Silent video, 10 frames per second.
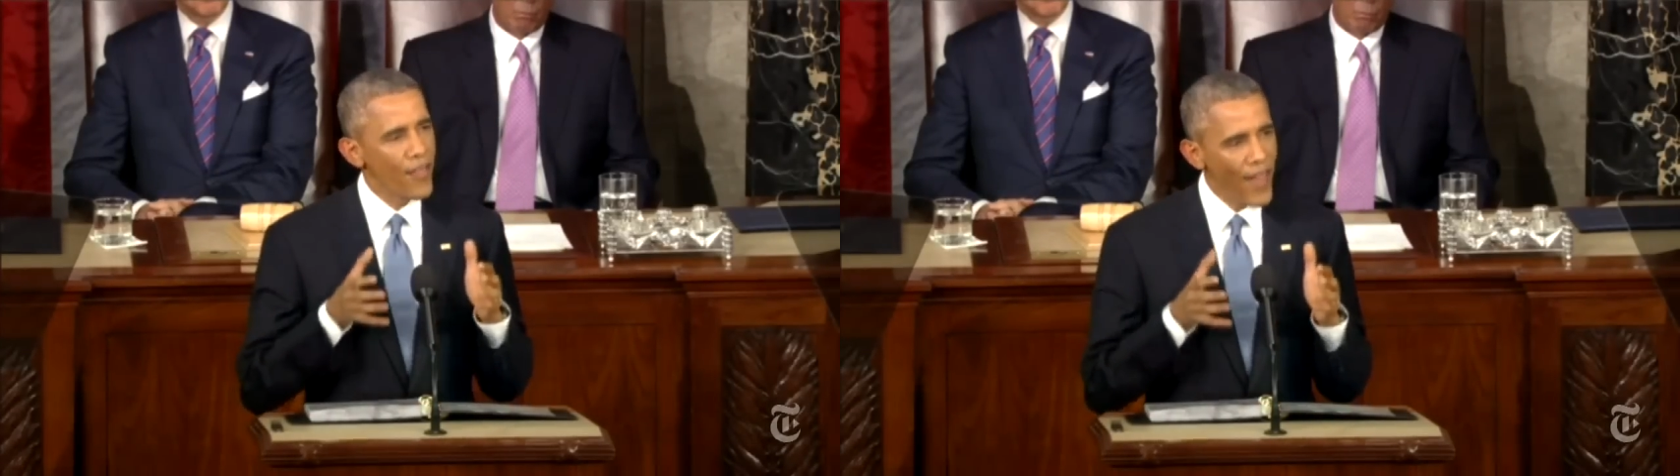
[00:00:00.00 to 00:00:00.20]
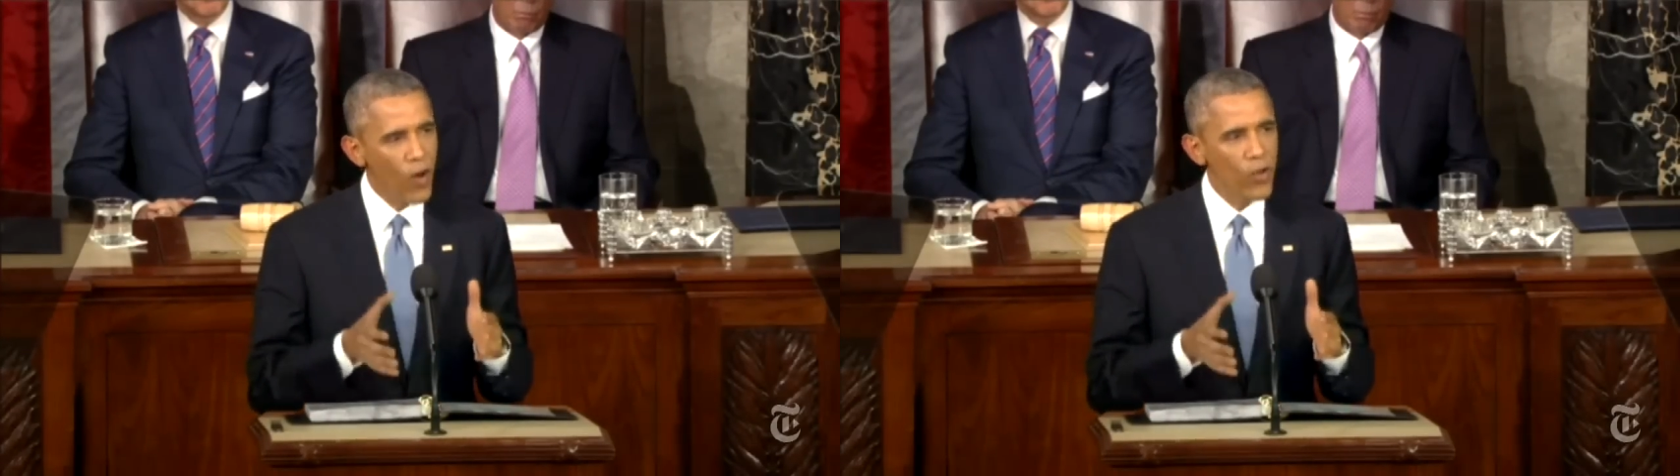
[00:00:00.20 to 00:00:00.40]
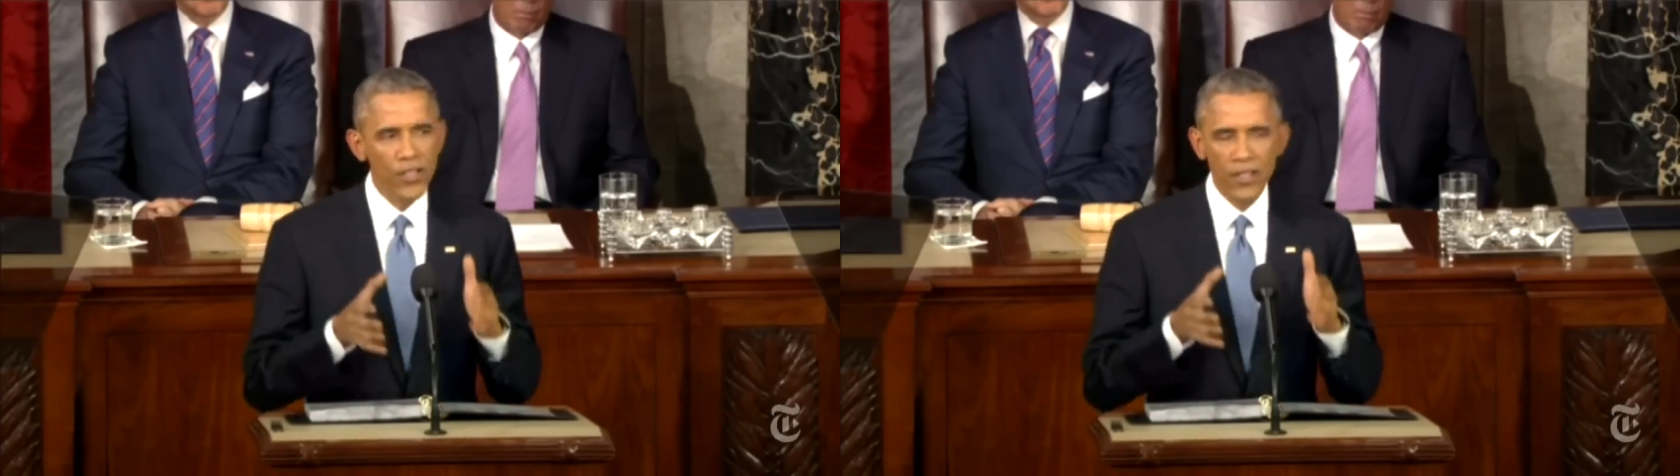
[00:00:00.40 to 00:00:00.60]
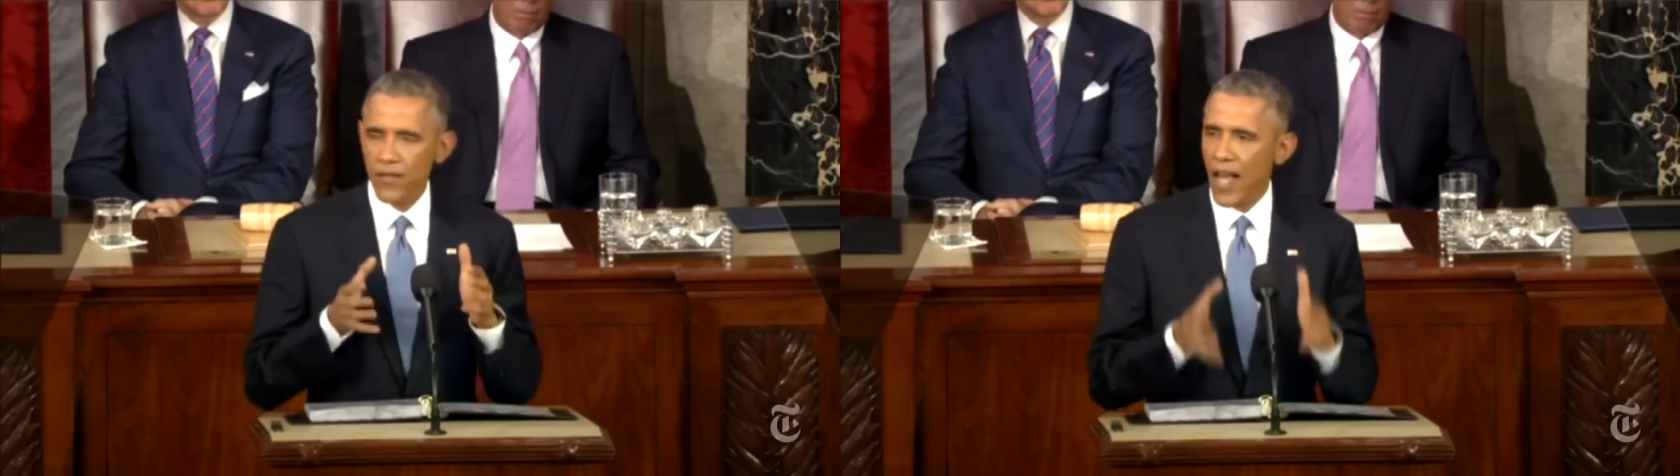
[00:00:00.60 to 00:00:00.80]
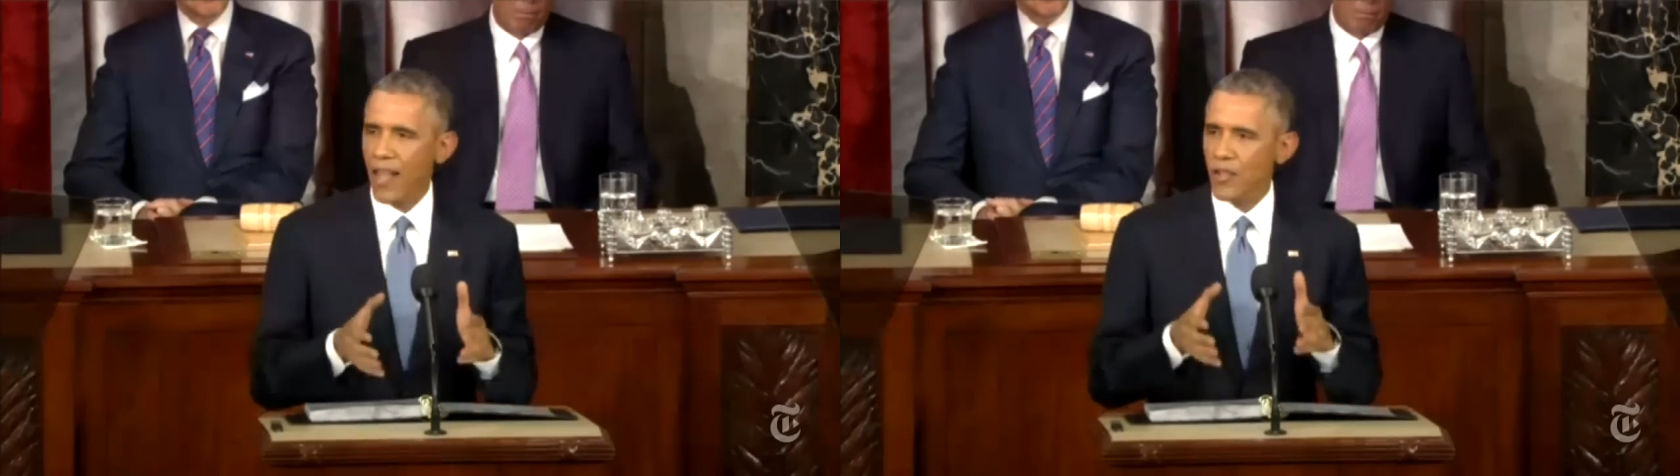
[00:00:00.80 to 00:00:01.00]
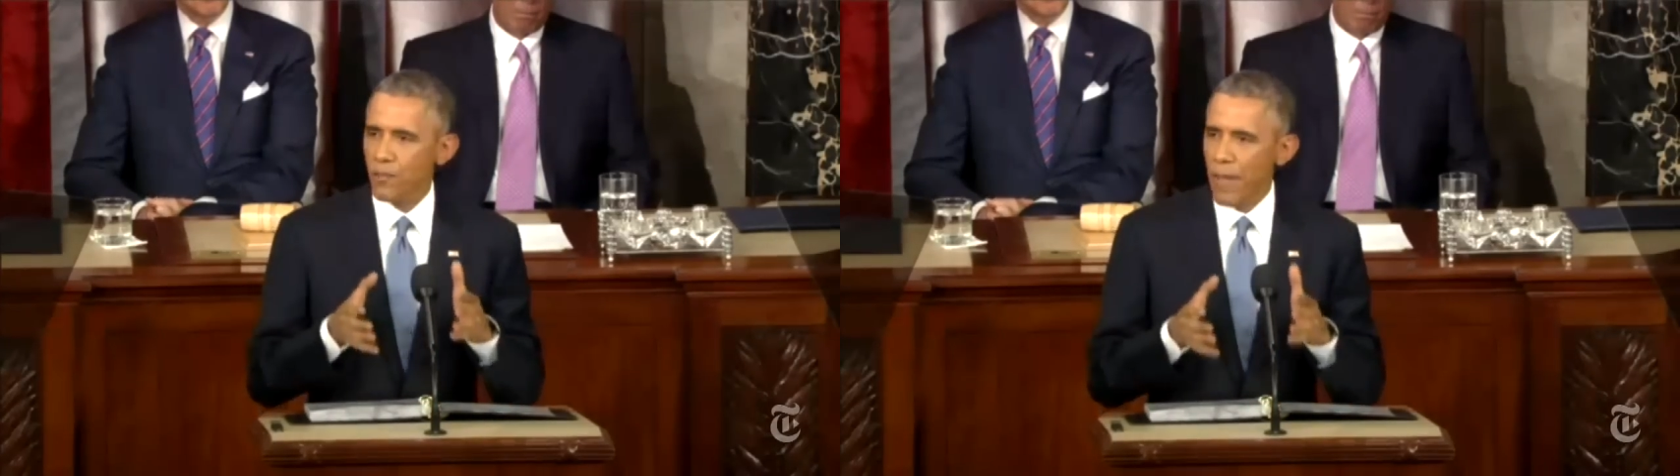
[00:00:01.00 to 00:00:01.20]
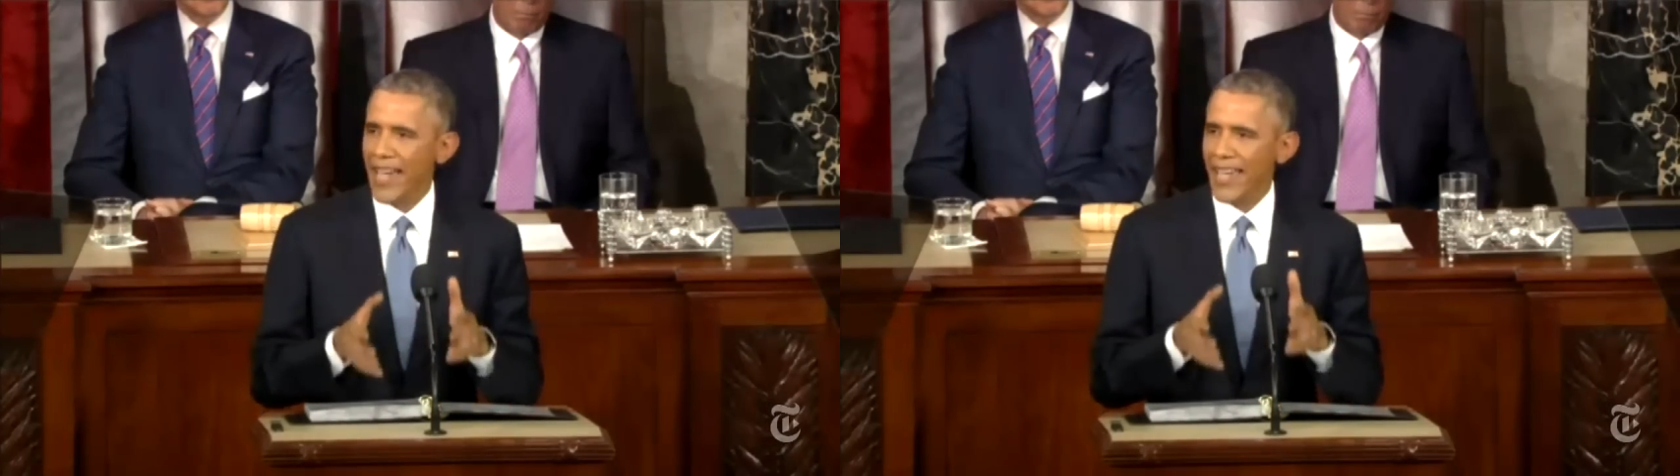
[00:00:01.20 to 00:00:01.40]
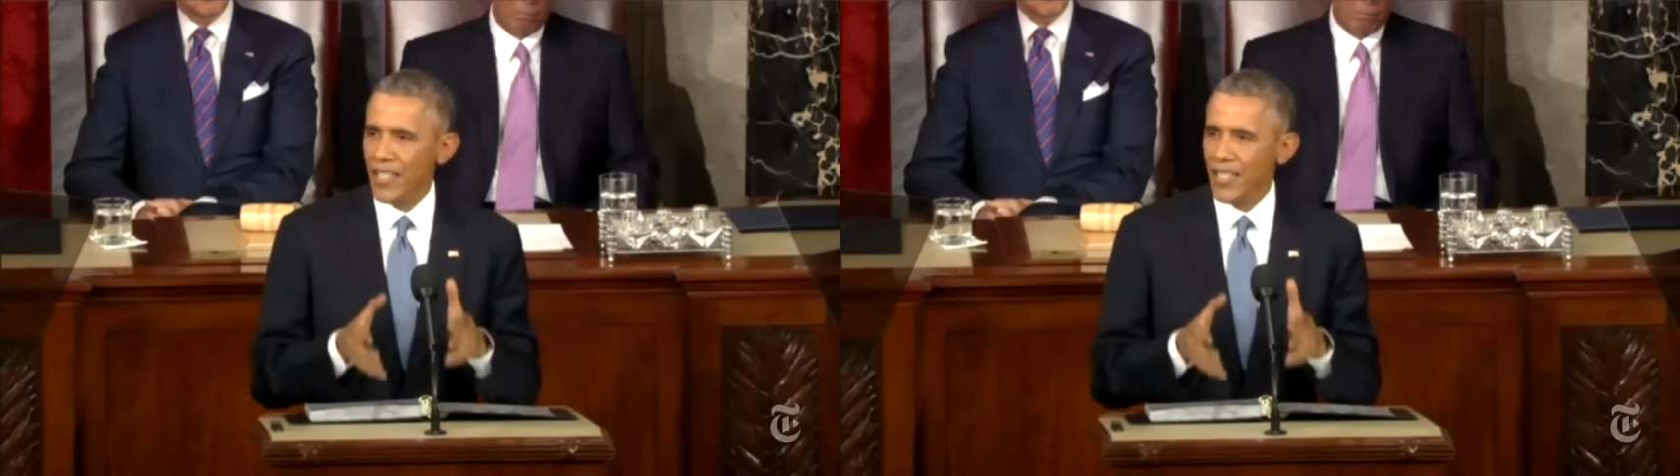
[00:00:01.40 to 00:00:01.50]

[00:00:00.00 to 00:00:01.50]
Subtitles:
thousands of dollars back